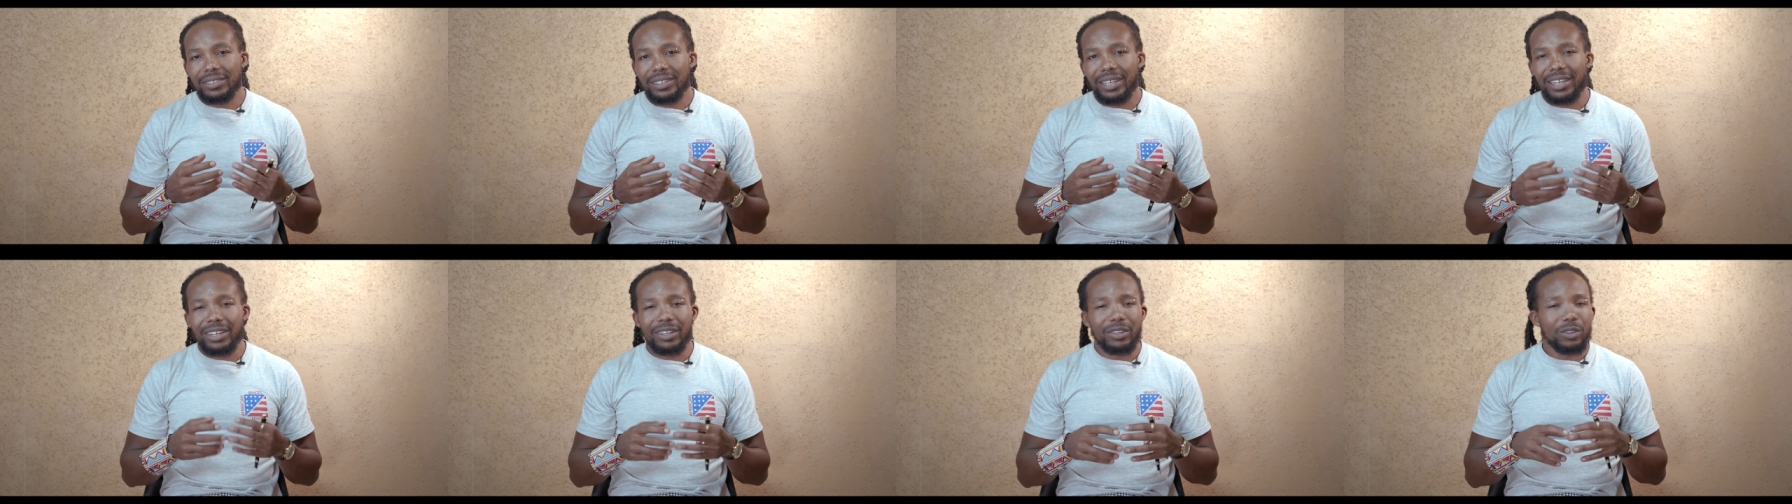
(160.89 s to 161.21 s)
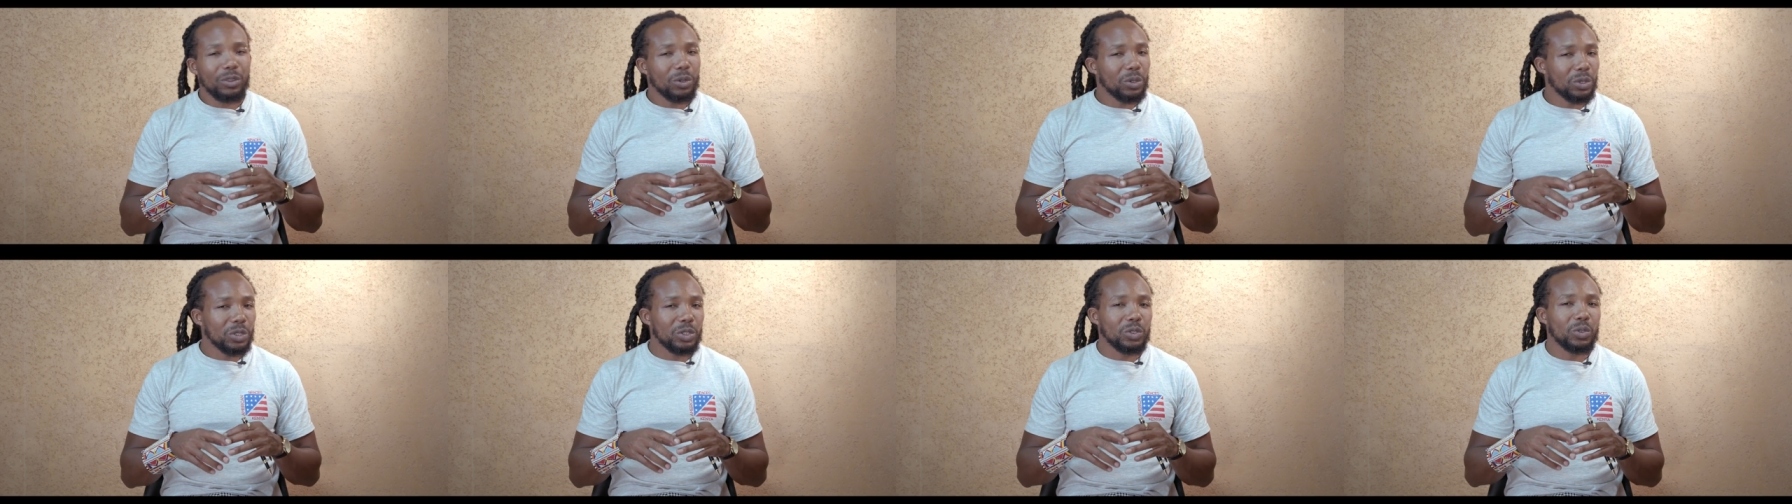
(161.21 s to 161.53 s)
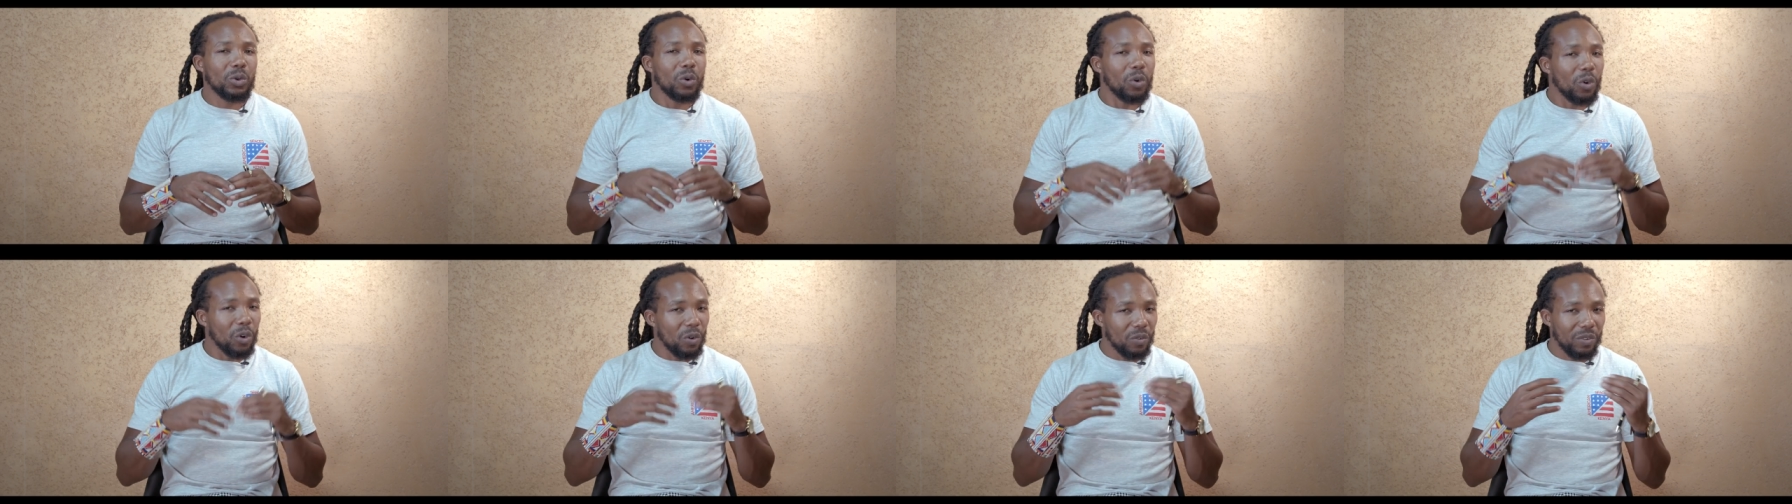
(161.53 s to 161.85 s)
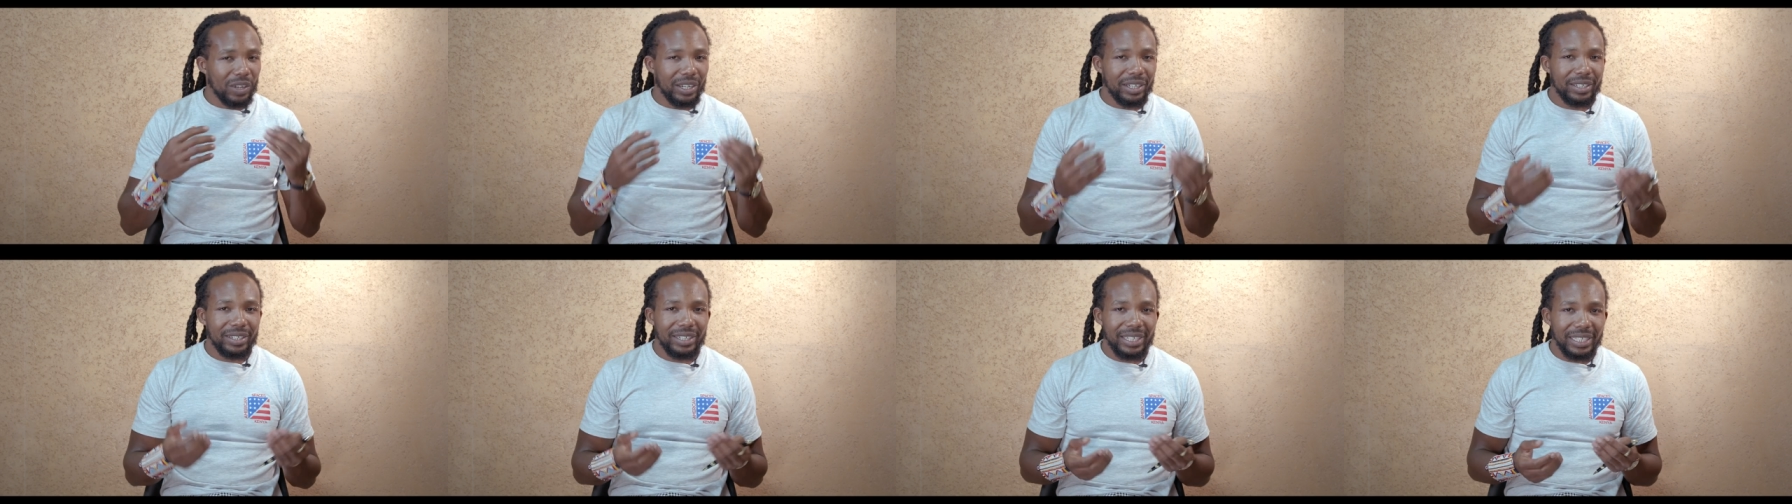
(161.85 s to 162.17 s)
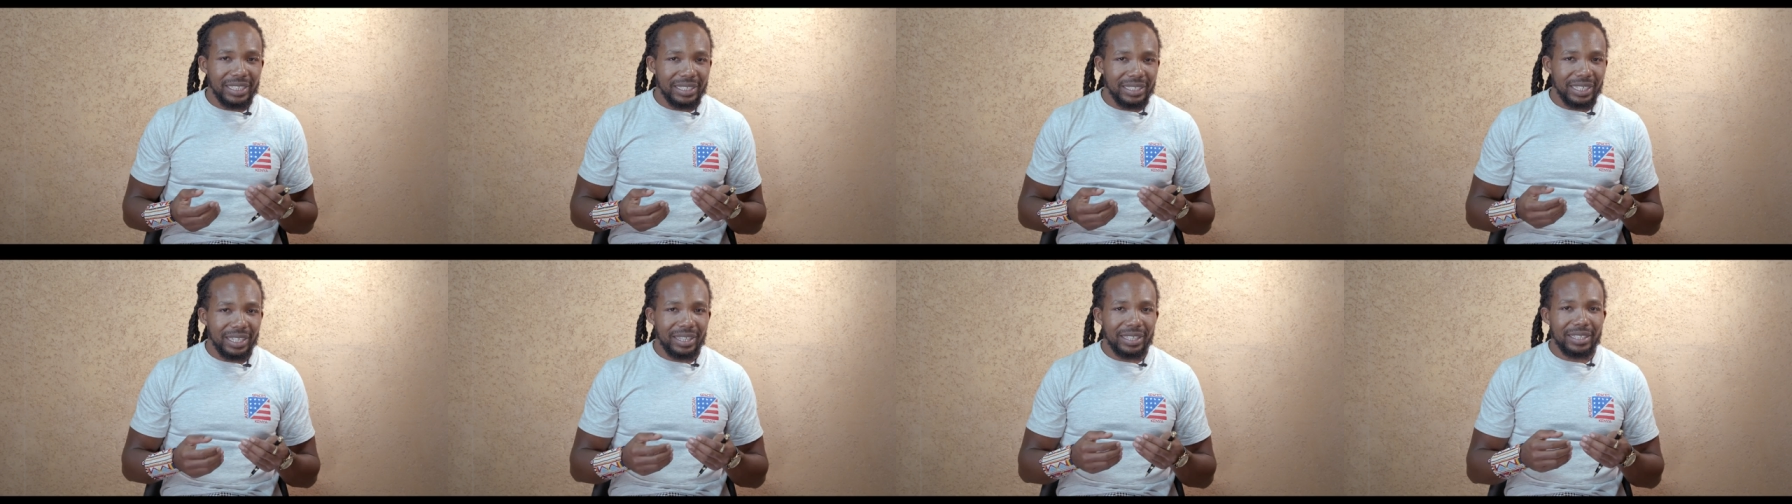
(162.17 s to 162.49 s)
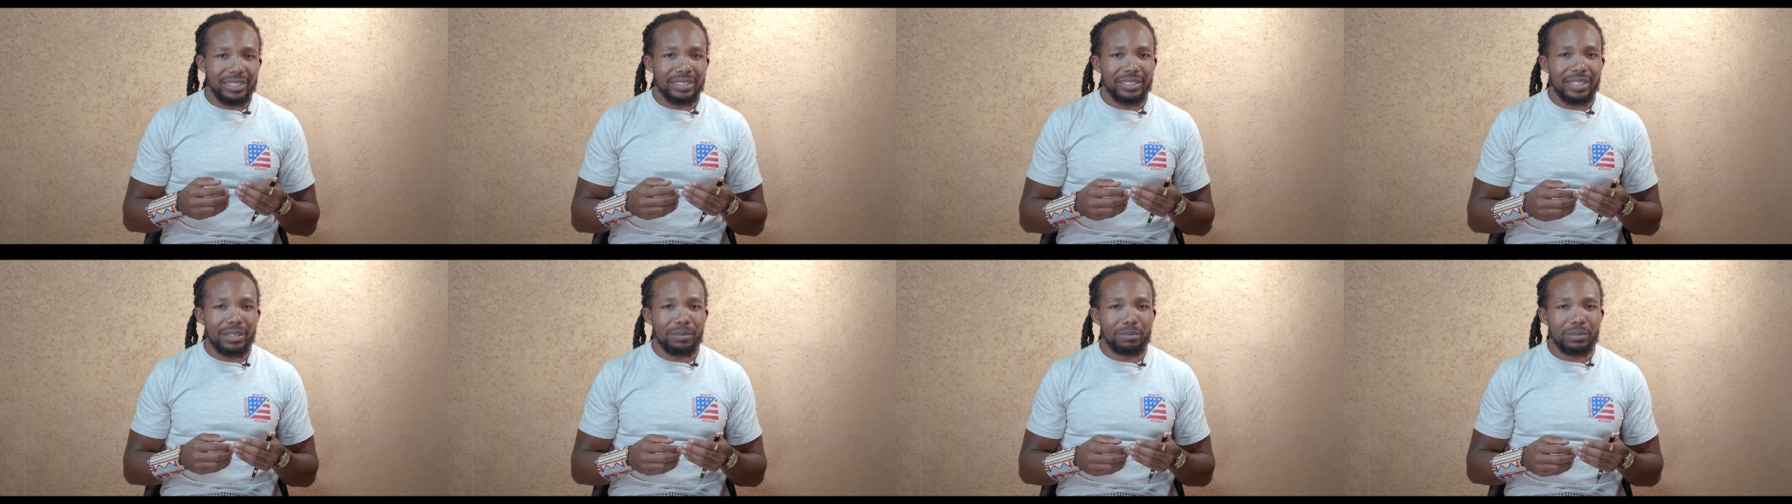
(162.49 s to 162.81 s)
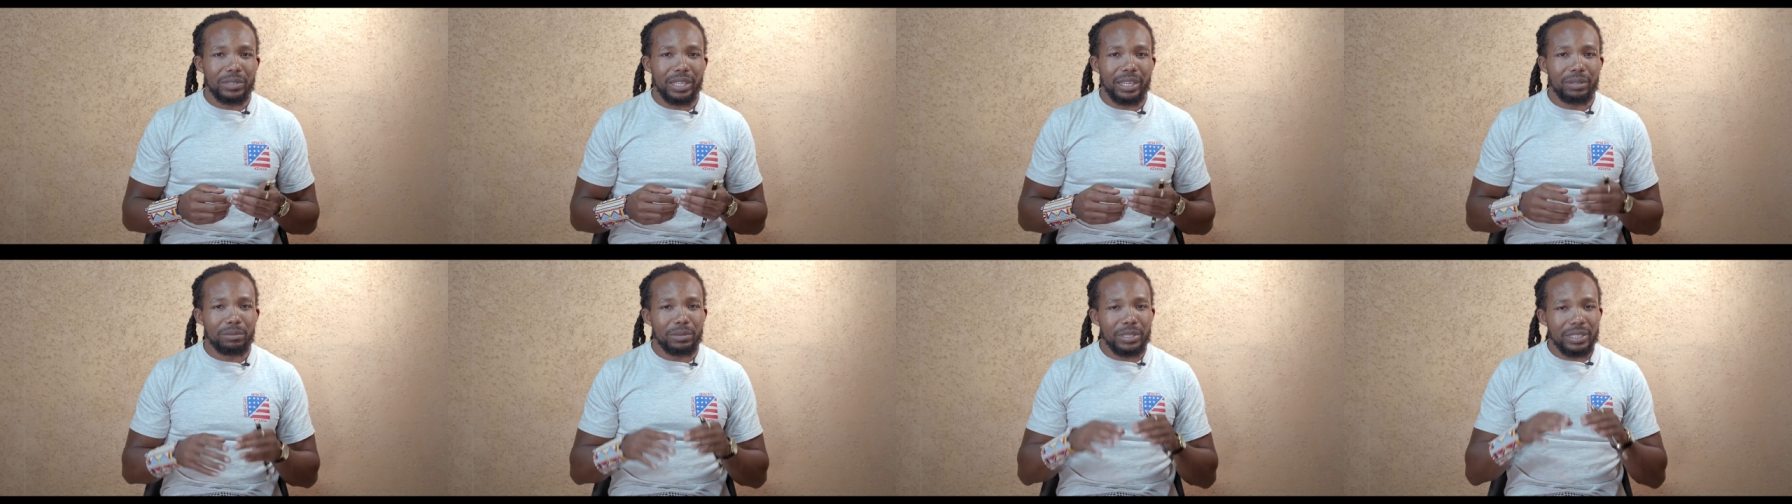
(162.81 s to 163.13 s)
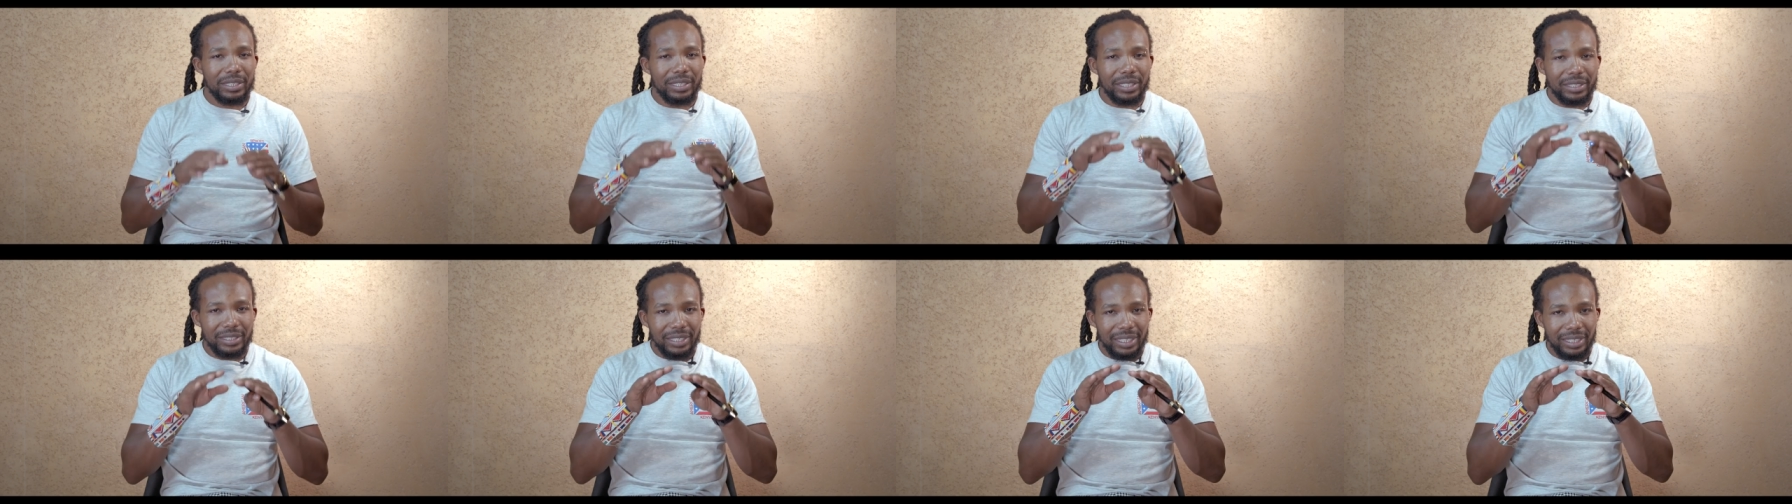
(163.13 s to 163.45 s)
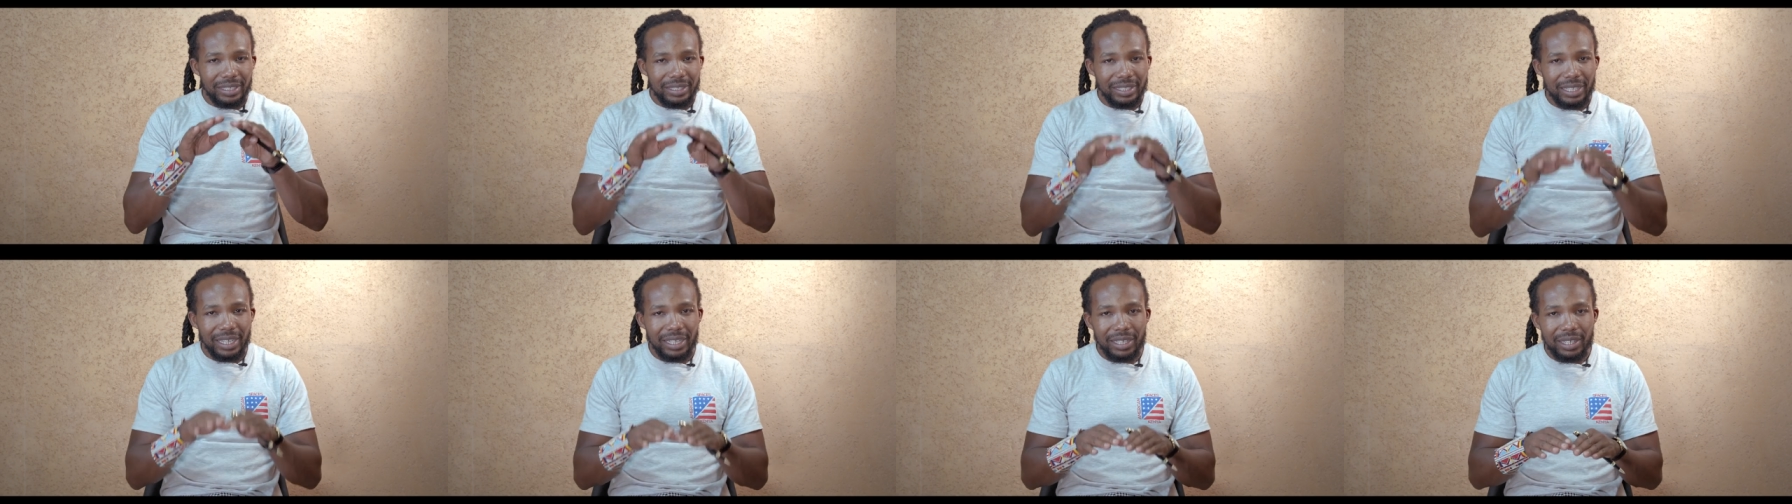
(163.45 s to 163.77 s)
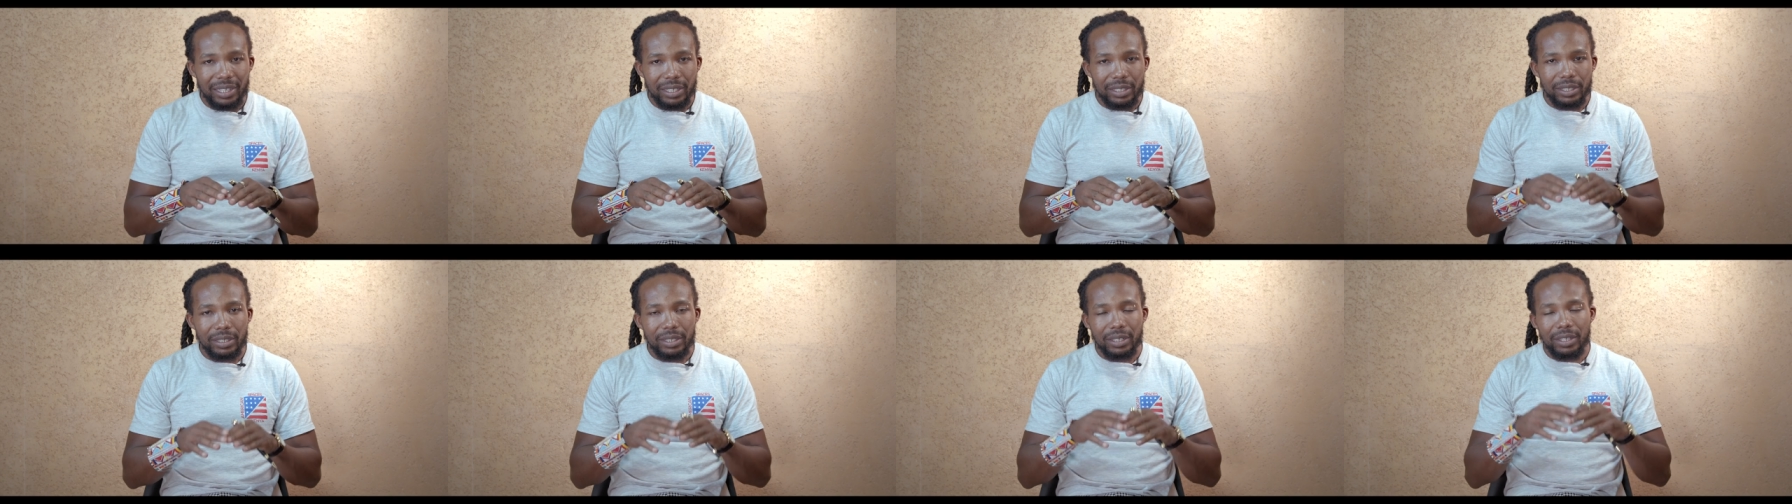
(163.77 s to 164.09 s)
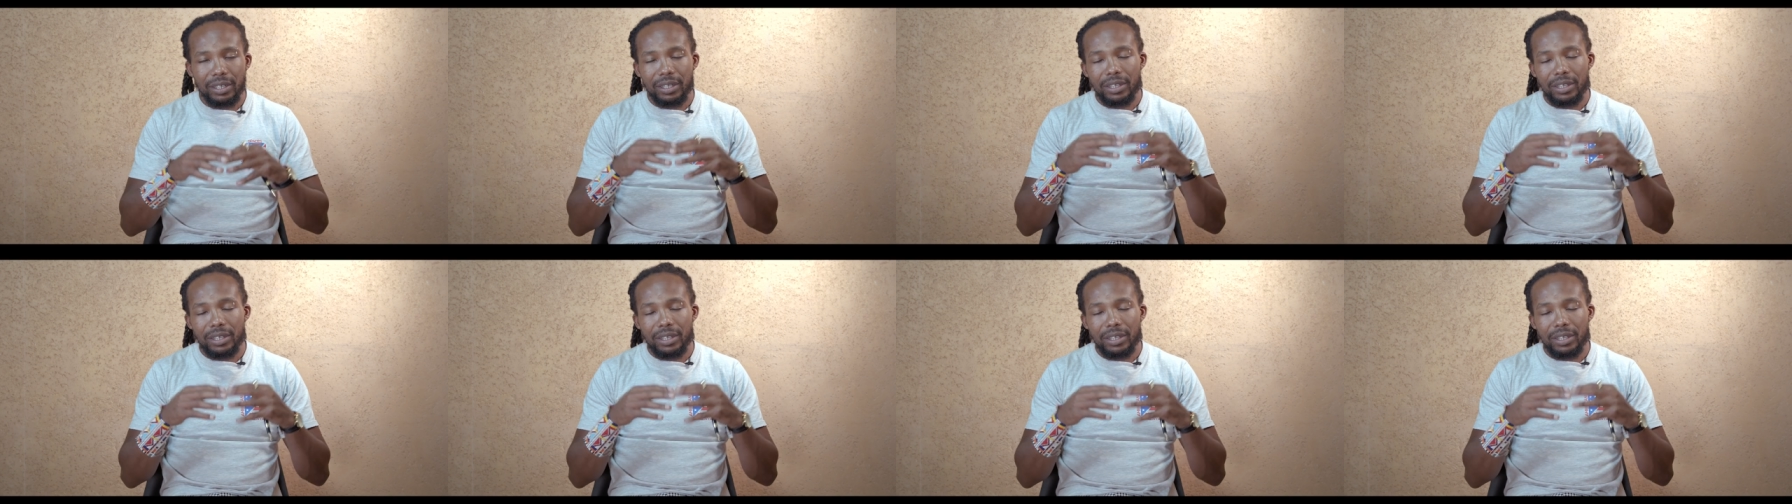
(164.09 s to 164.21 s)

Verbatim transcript: and not so overdressed at the same time. It's just a subtle,